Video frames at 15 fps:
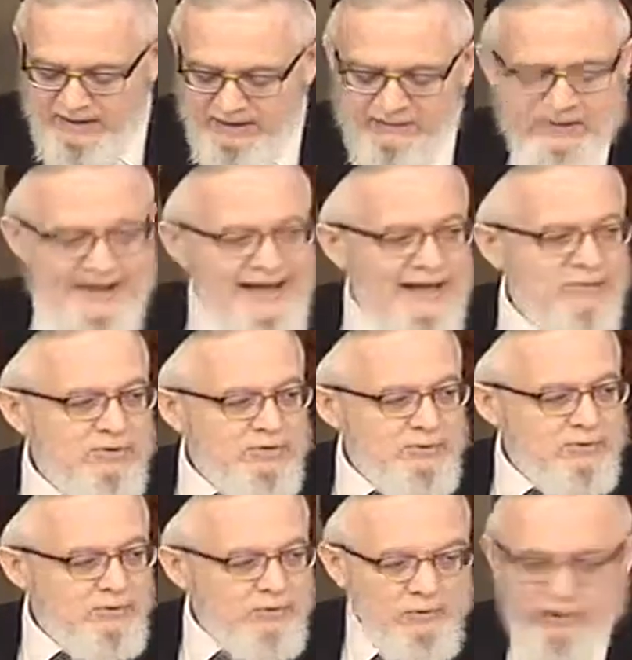the animals
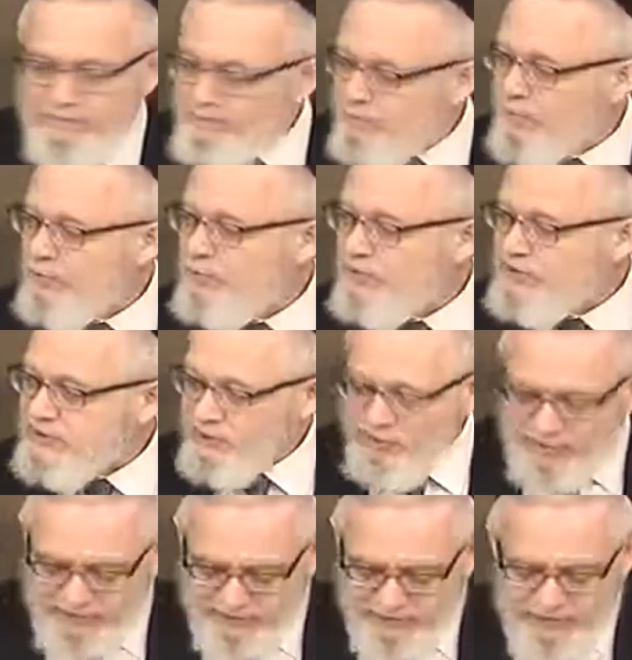or the bird was
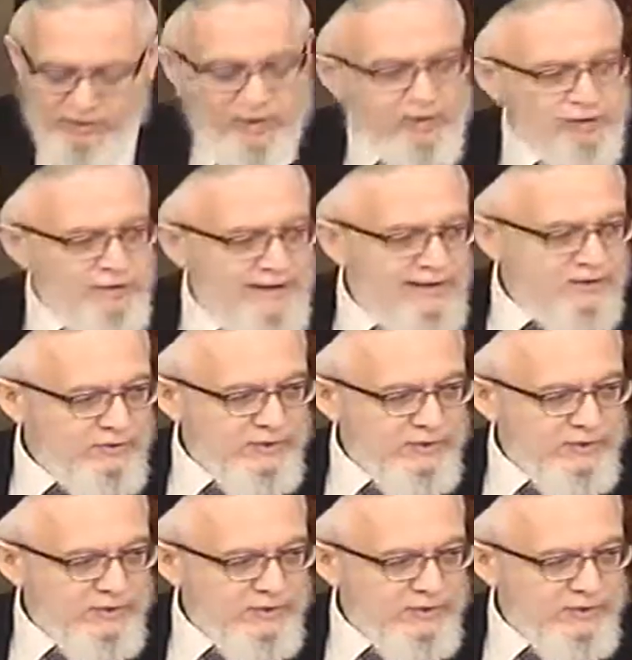slaughtered, you could transfer